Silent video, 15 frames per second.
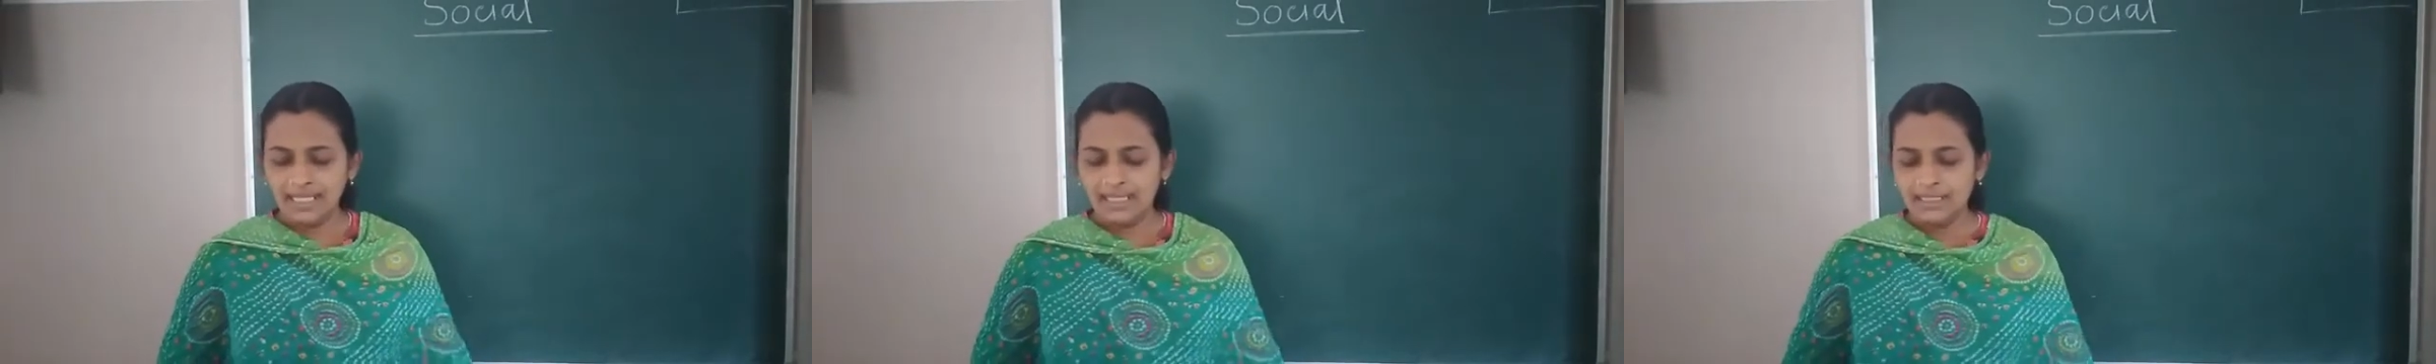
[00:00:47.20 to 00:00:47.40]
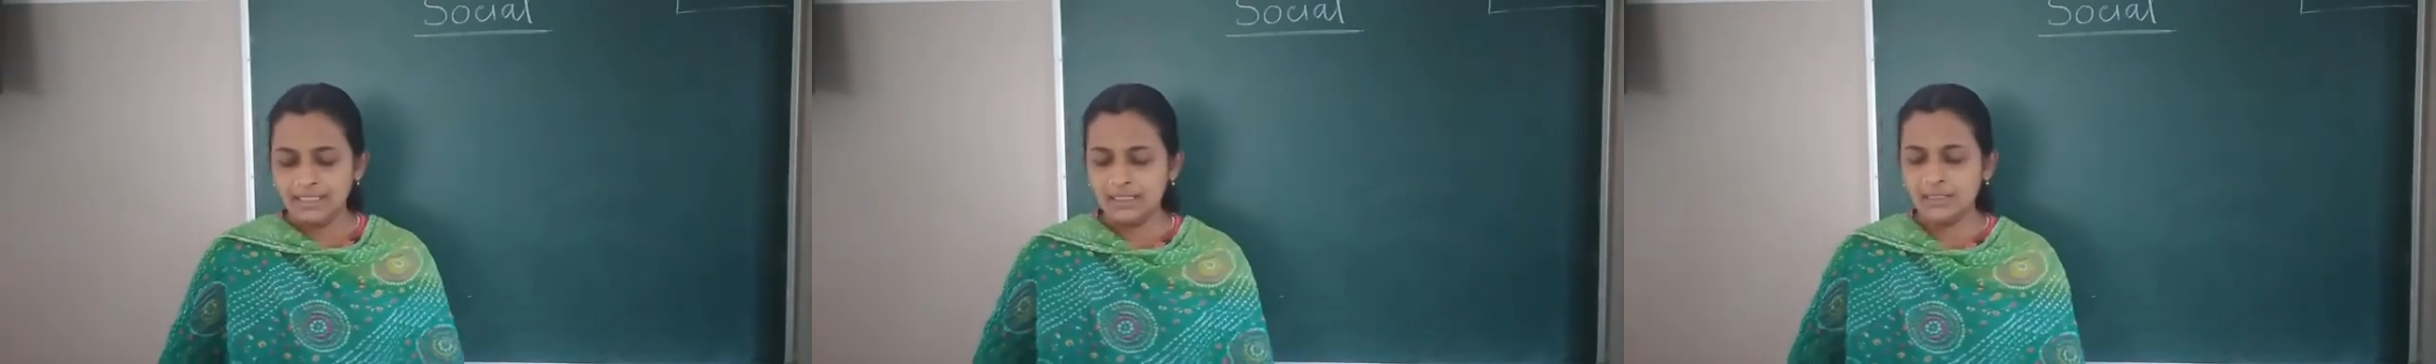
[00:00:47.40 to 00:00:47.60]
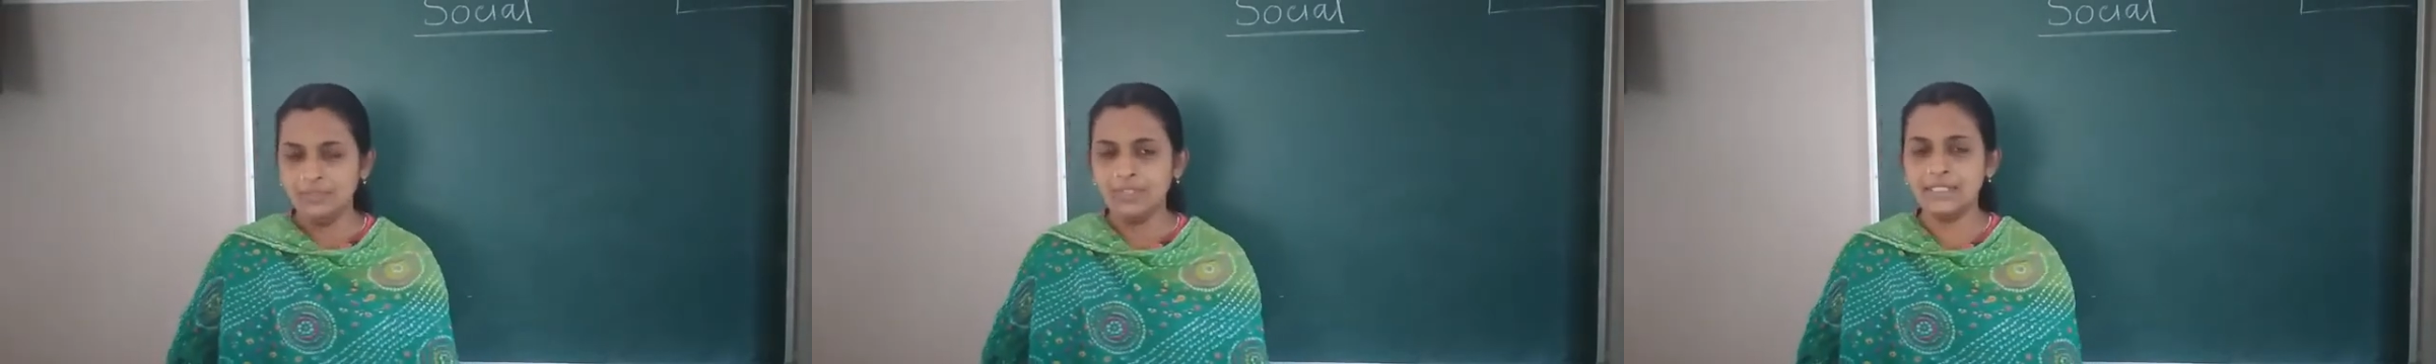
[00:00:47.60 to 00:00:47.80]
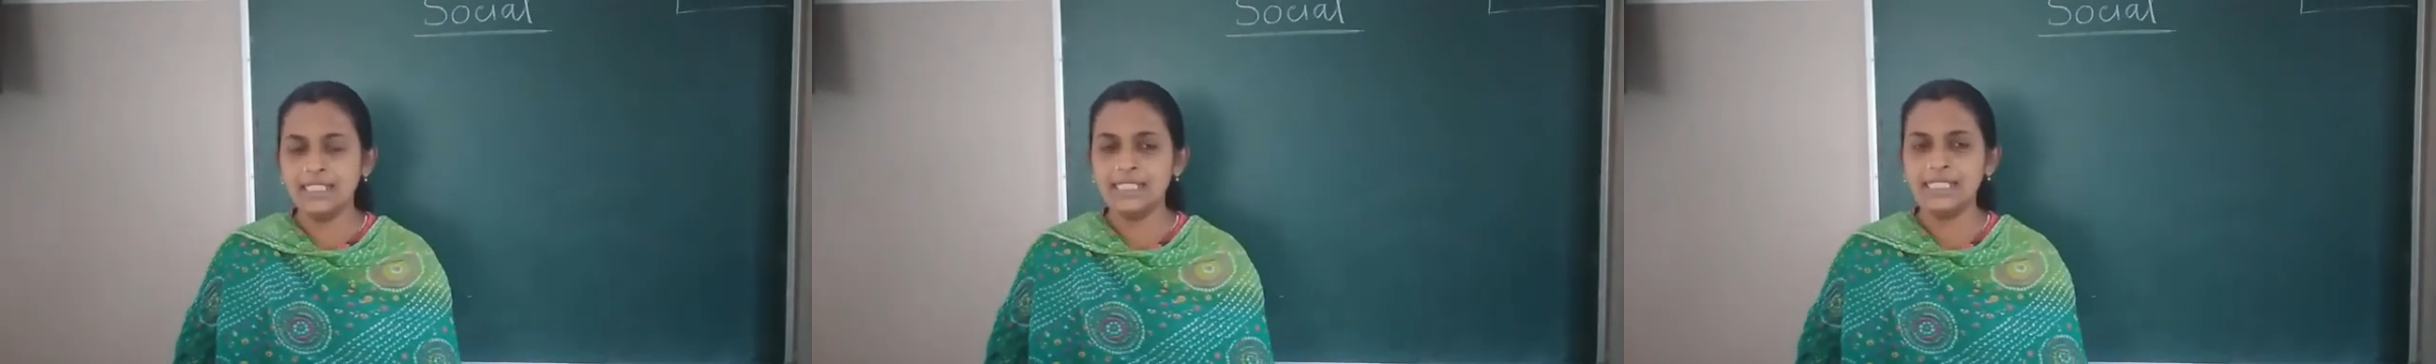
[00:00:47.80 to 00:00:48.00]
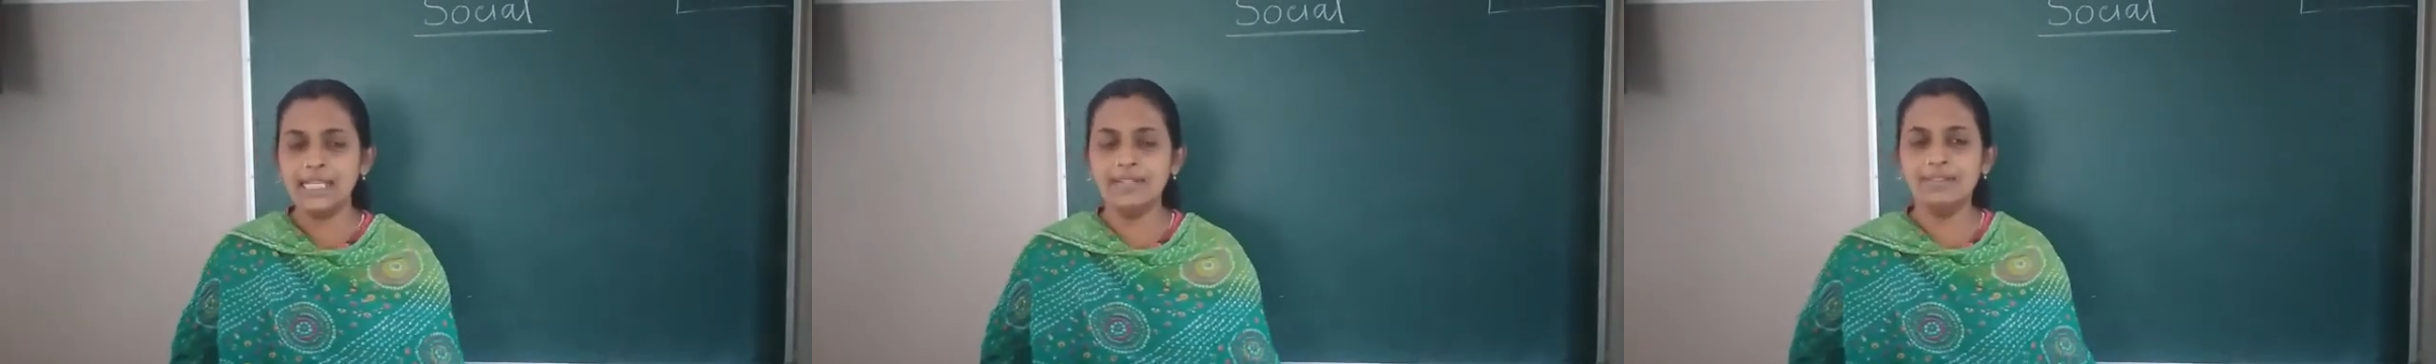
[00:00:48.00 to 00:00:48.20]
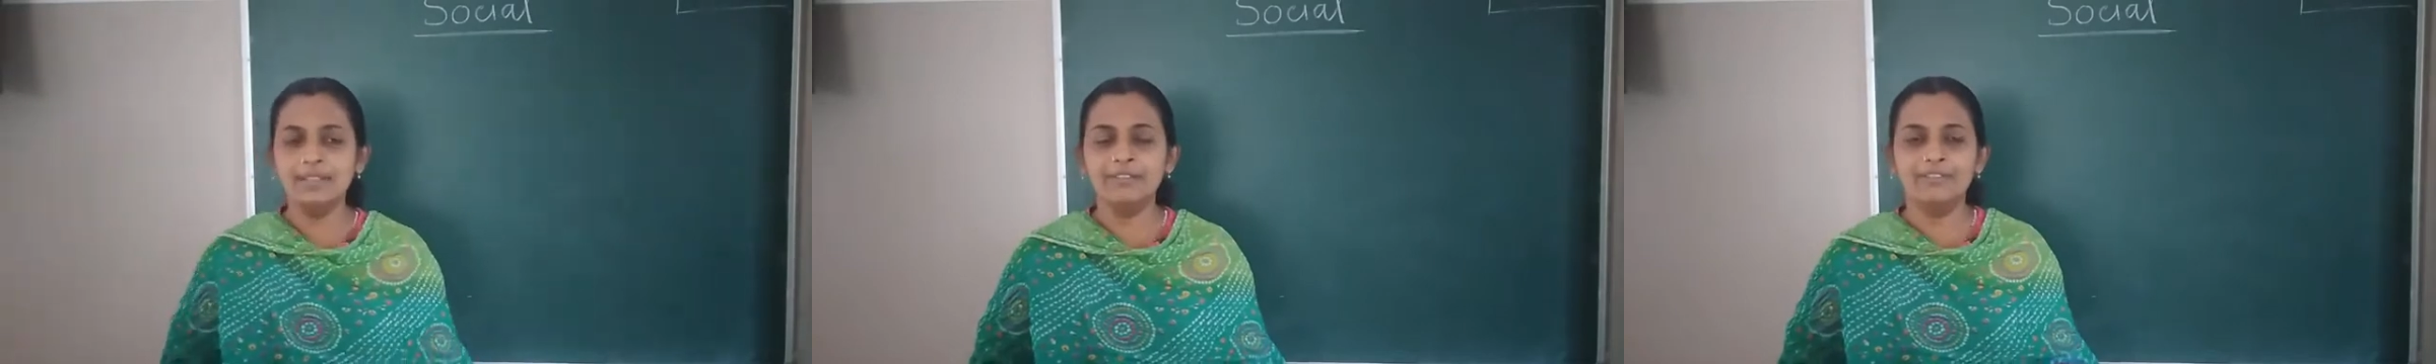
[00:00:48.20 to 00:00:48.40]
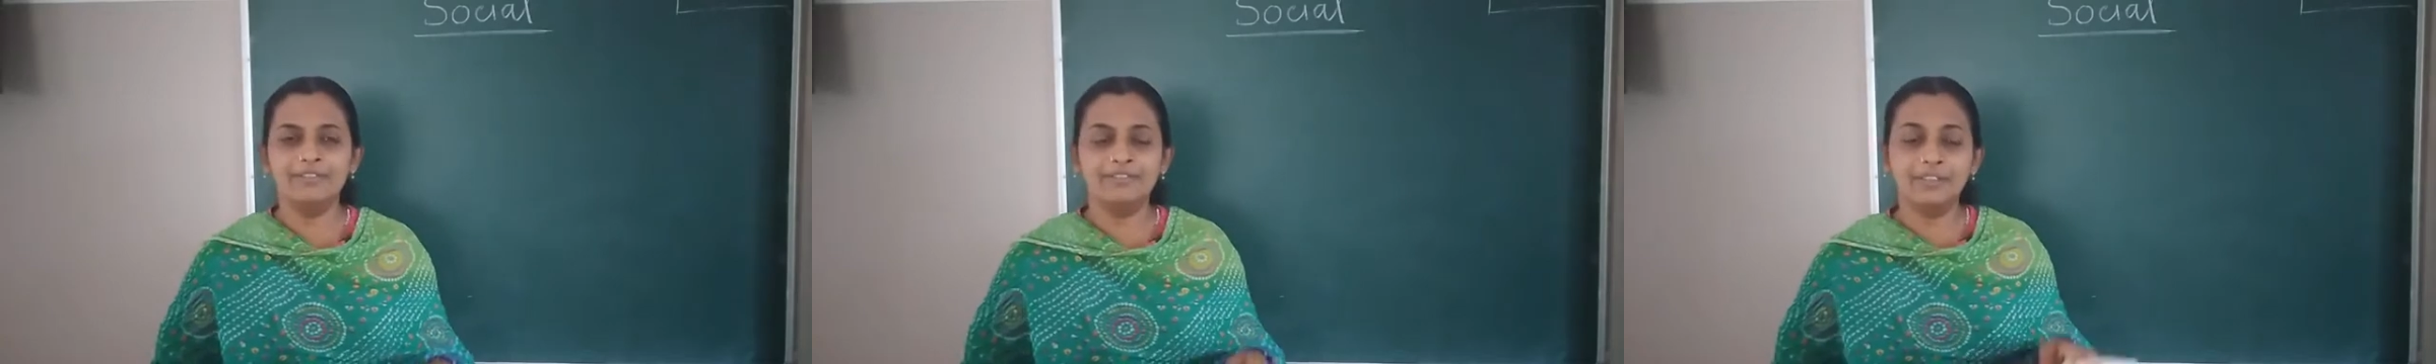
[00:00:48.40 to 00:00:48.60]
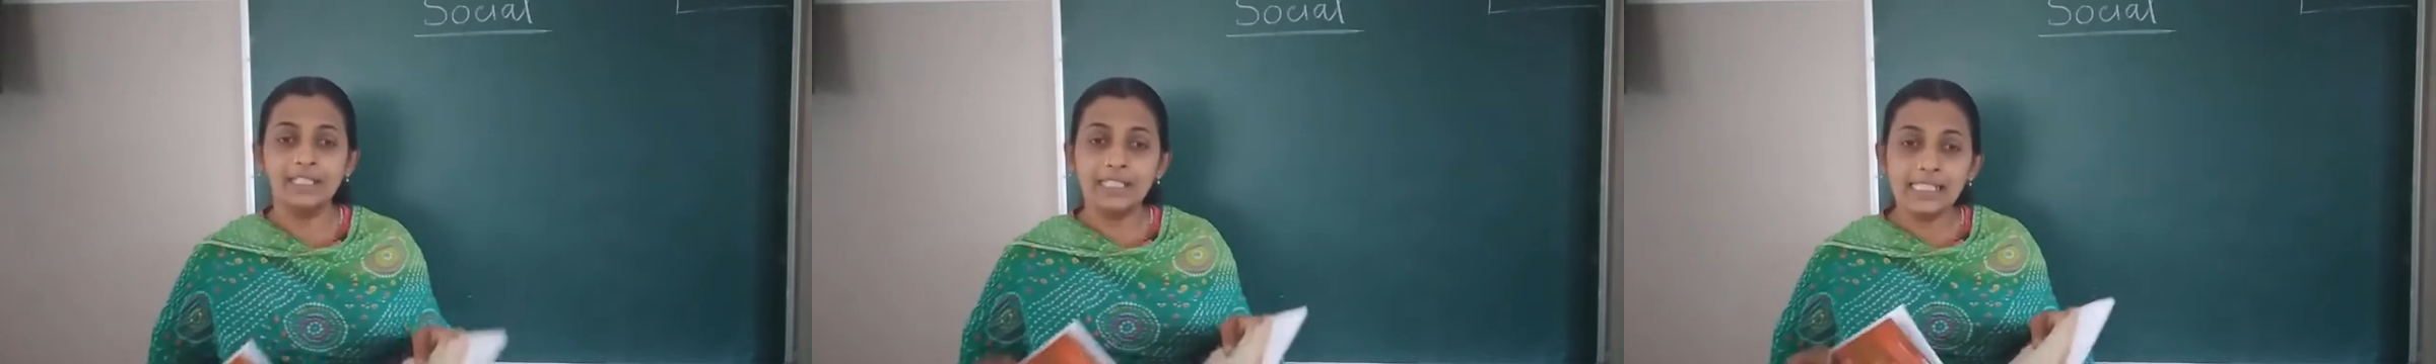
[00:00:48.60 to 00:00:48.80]
so which is our
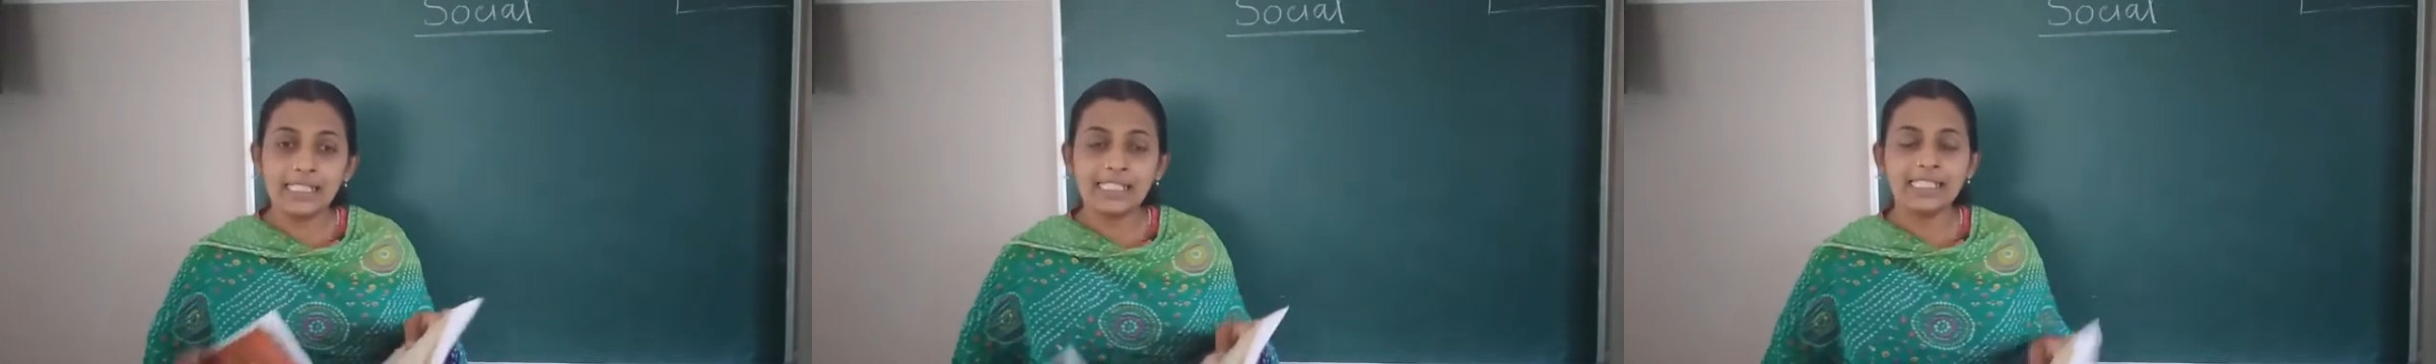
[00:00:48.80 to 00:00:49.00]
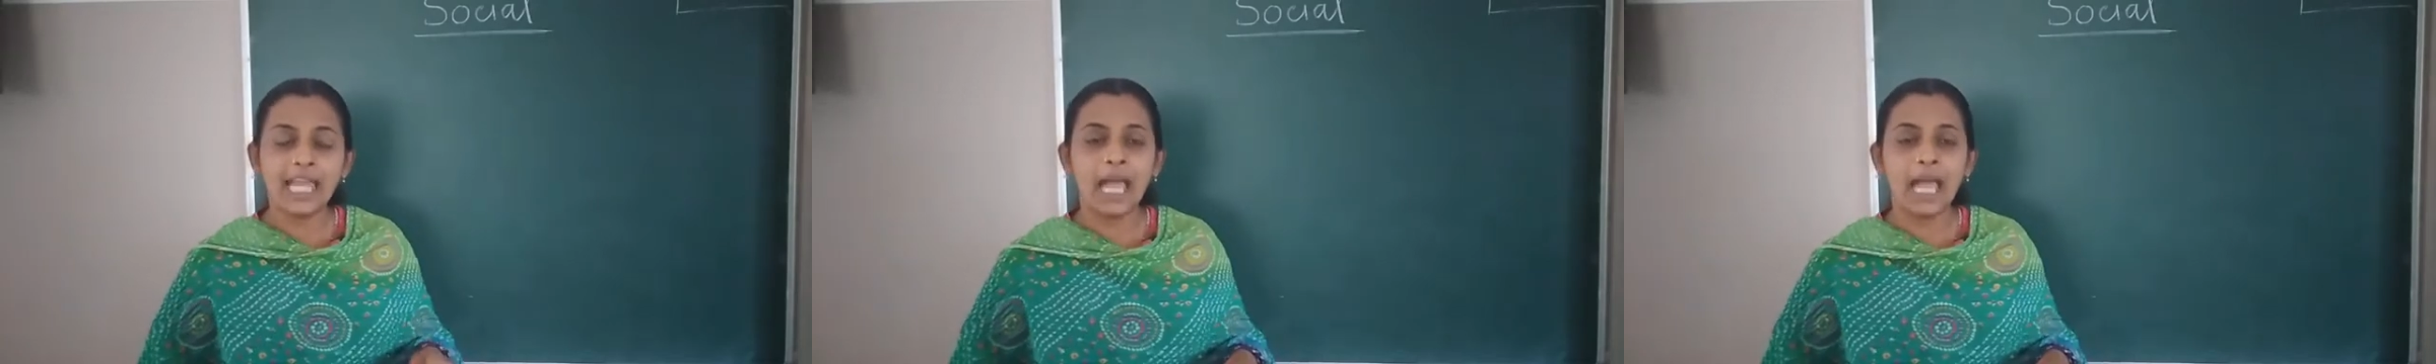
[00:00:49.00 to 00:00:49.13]
first